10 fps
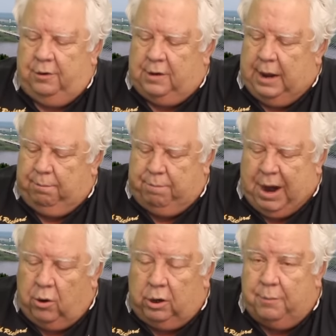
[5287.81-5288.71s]
you take
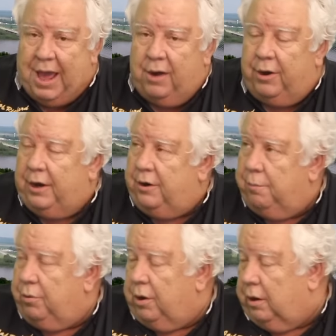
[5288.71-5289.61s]
power in the battery and
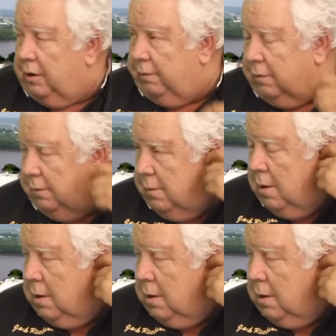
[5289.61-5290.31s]
you put it in the